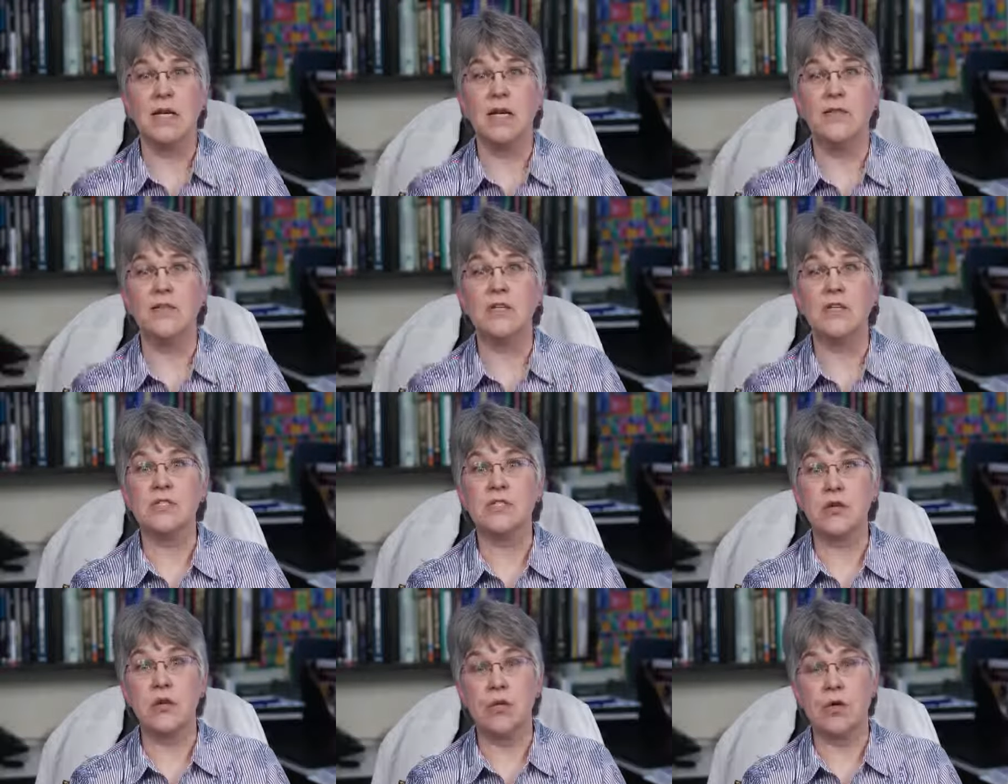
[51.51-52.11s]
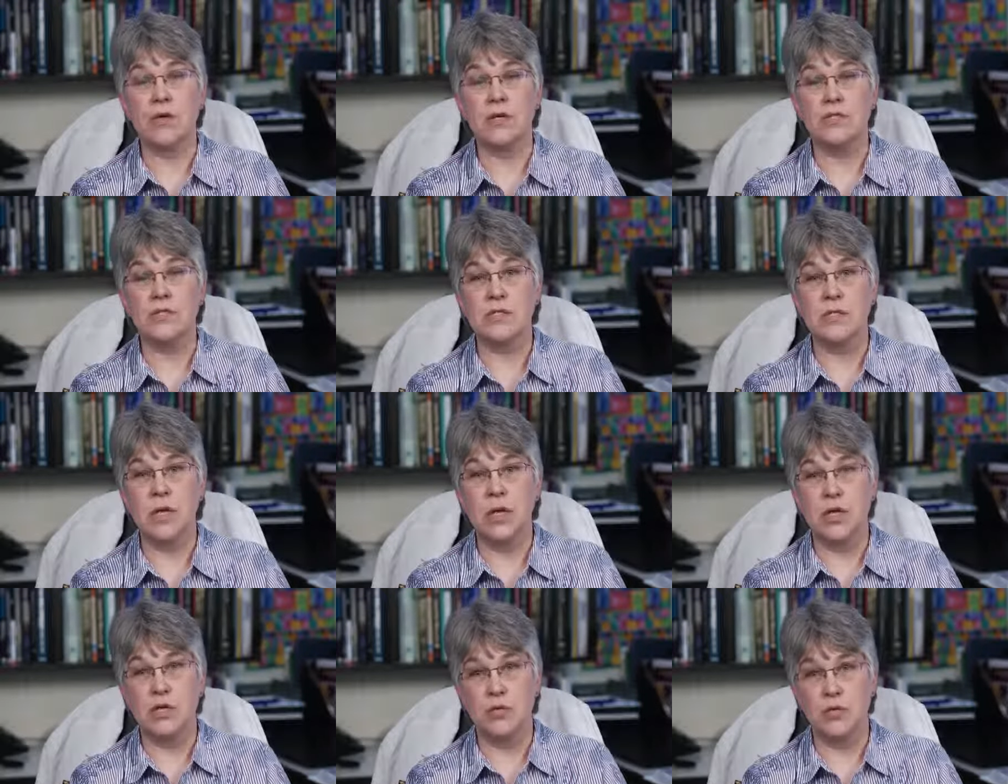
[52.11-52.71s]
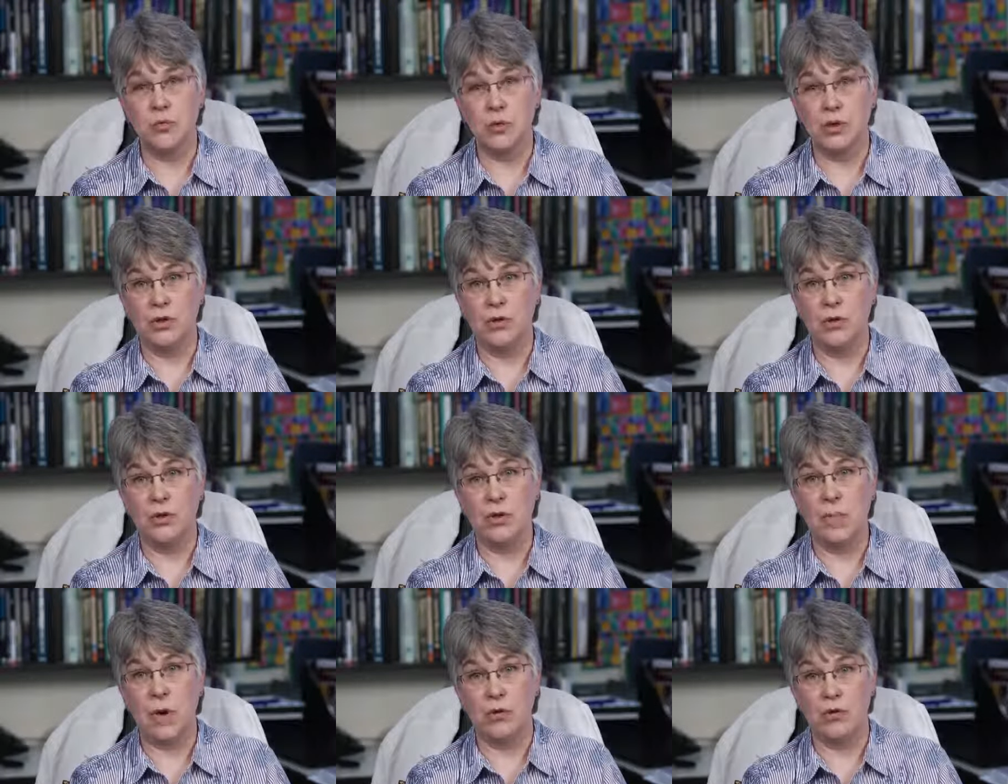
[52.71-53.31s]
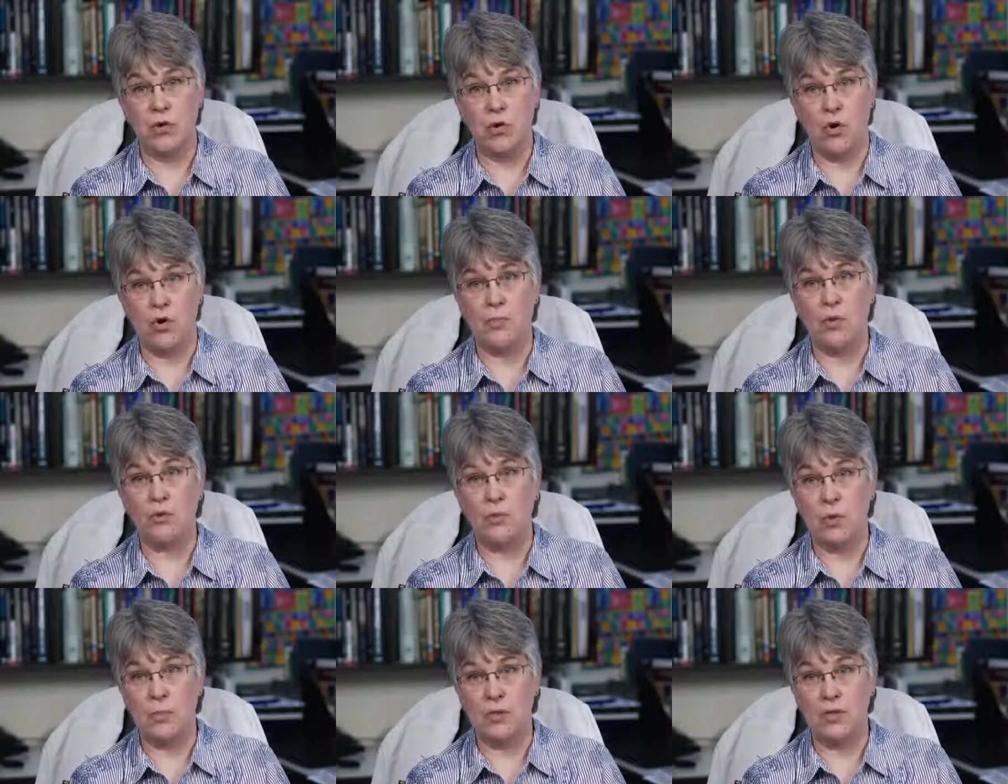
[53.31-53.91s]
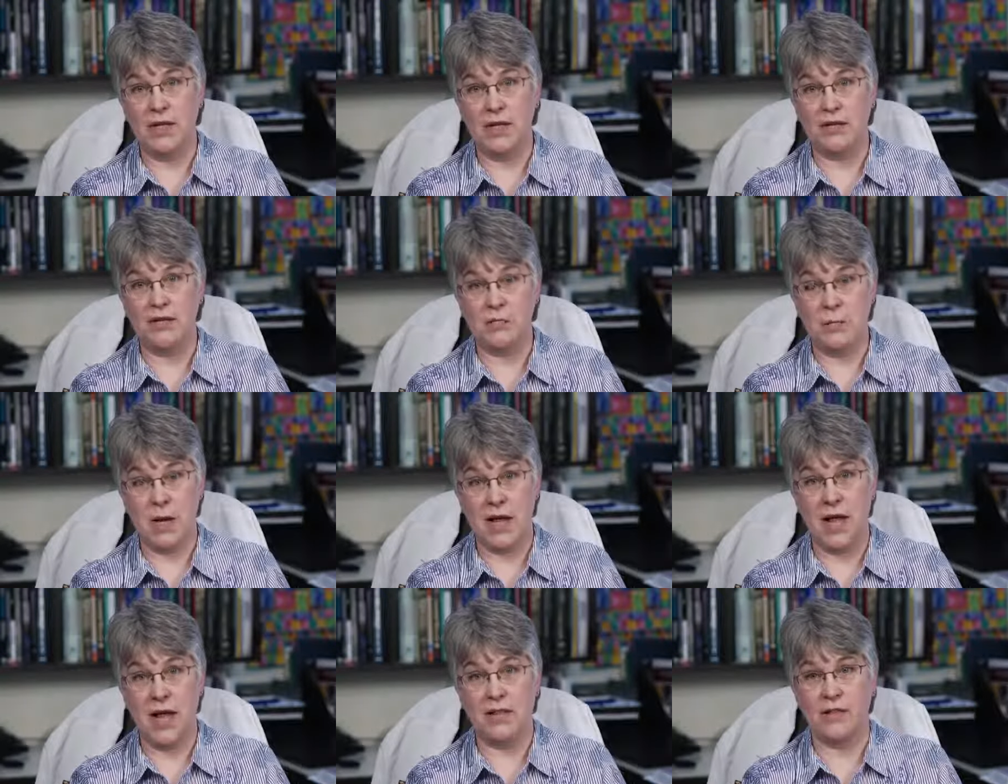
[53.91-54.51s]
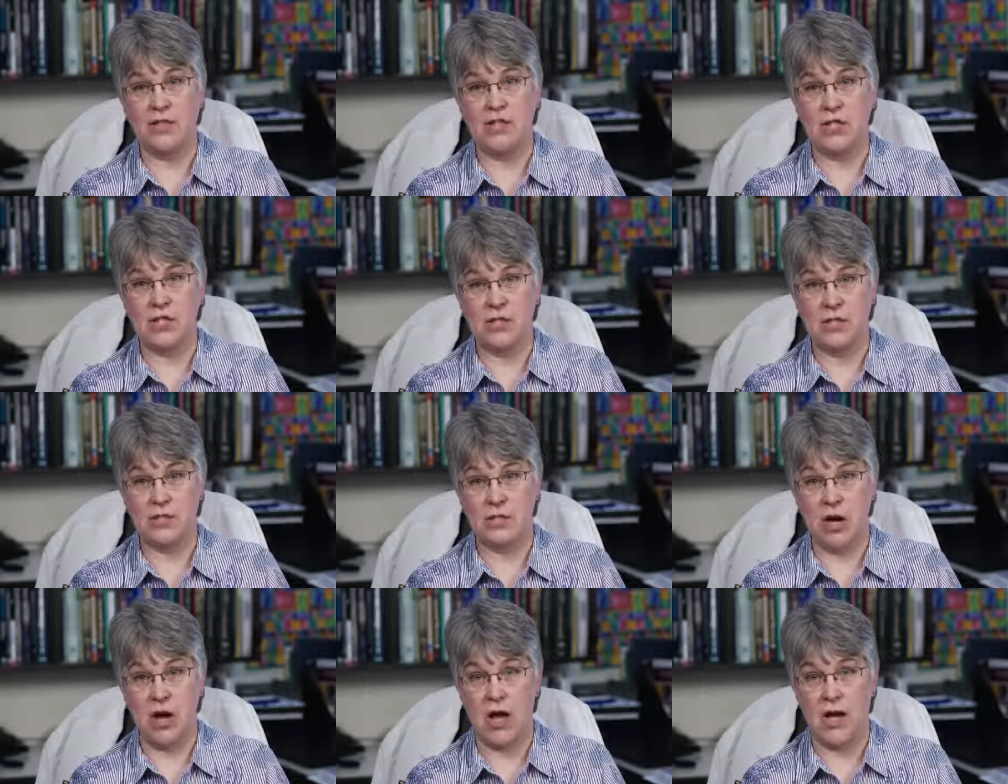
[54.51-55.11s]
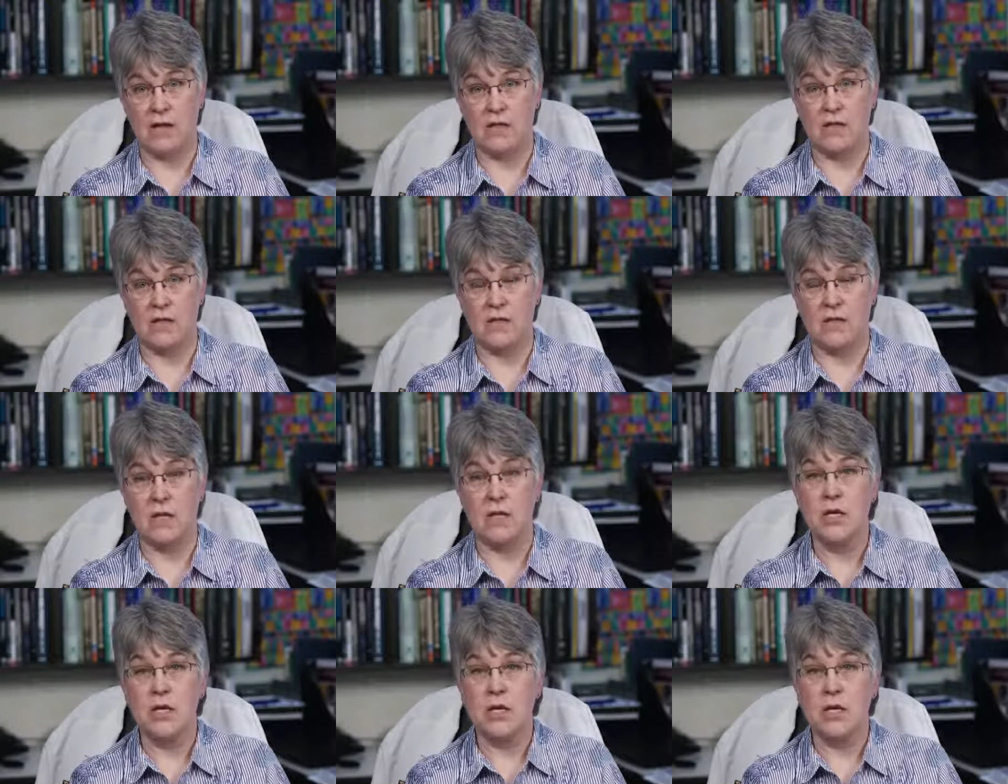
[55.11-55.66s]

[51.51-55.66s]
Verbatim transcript: In this course, you will learn about normal reproductive biology in dogs.